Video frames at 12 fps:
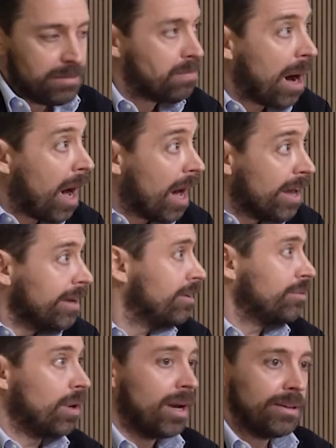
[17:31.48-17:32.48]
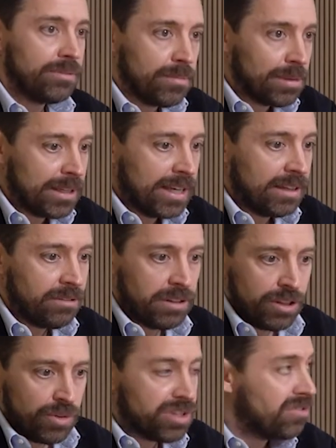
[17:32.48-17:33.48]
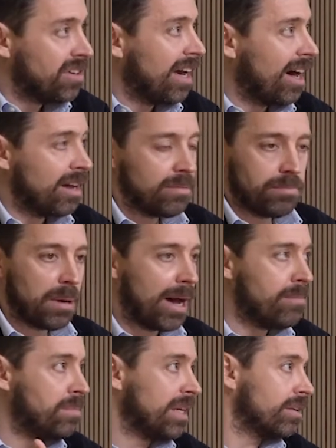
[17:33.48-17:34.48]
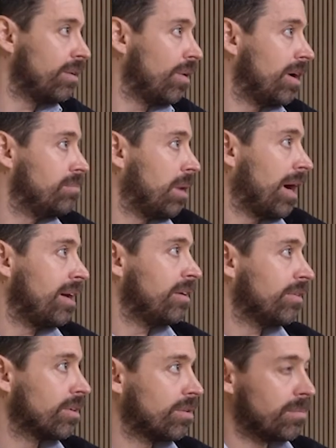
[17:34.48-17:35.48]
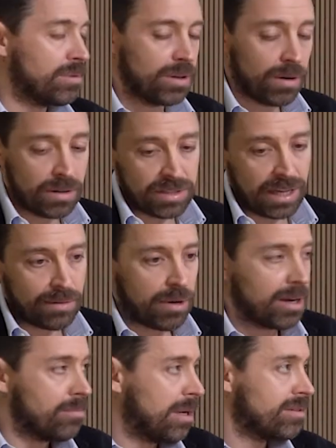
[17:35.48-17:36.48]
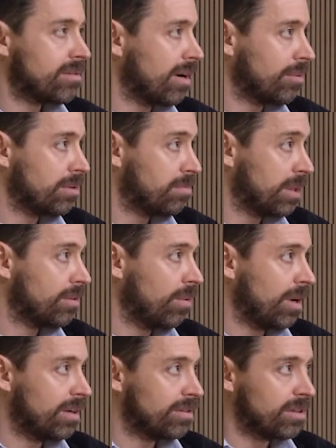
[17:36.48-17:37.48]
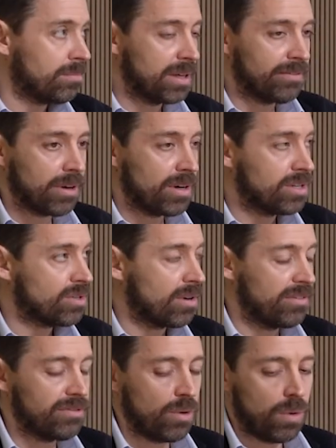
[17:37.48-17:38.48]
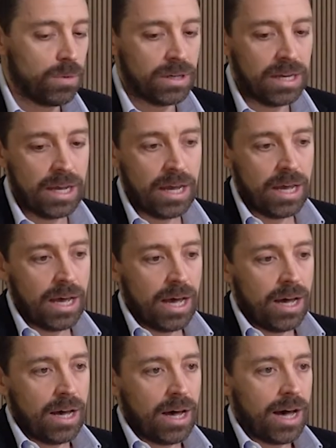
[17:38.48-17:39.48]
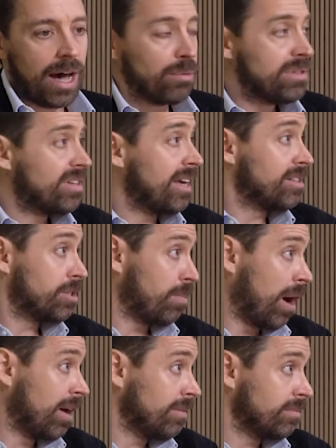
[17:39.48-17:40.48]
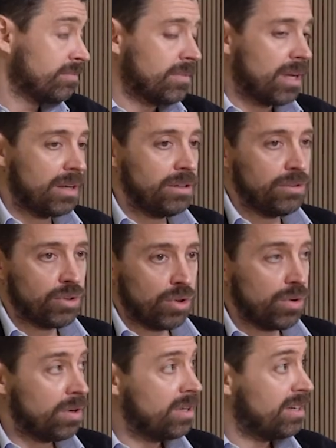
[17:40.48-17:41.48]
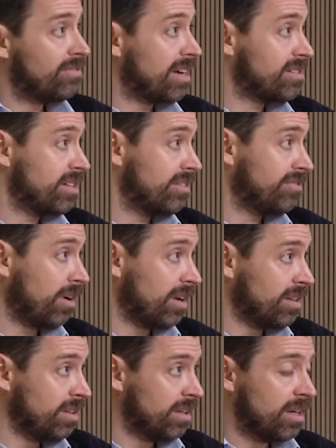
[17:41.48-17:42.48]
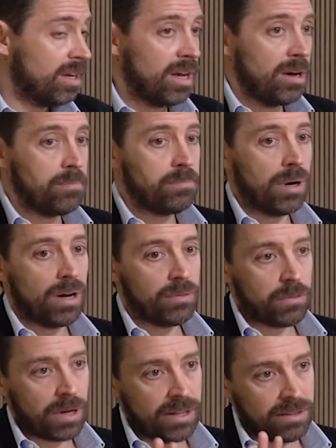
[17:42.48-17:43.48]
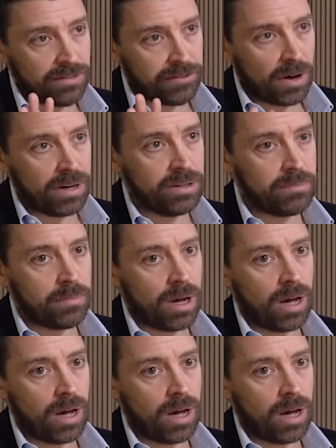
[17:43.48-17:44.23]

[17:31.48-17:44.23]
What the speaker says: buy, right? Simply use fiat, buy Bitcoin, buy another cryptocurrency. I'd recommend starting with Bitcoin or something very straightforward. I would say in spot. You could invest in a fund, but the fund